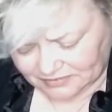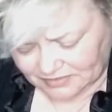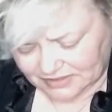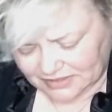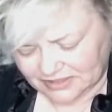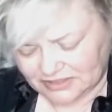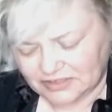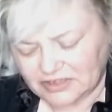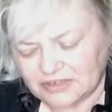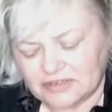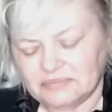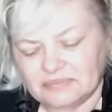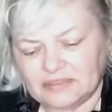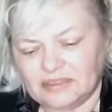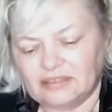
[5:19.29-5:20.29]
Can you hear
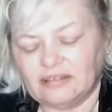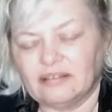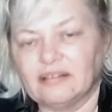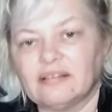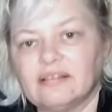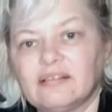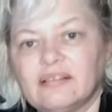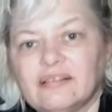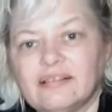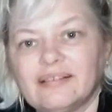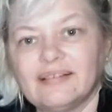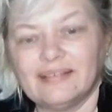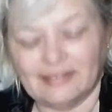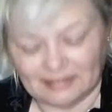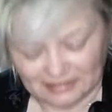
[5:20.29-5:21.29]
them? Oh.
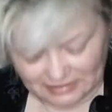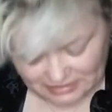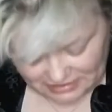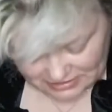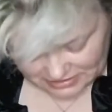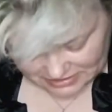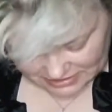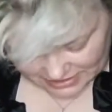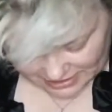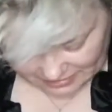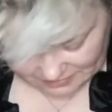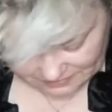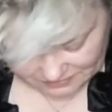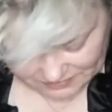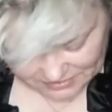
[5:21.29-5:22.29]
Yeah,
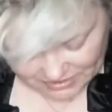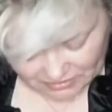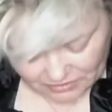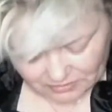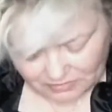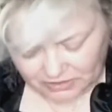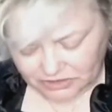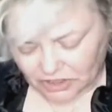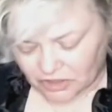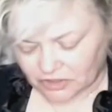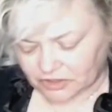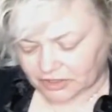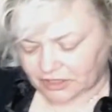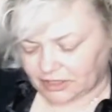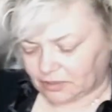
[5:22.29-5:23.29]
they are much harder
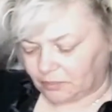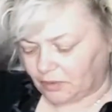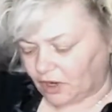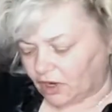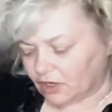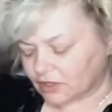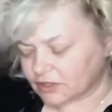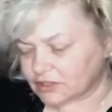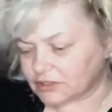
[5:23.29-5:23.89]
to get apart.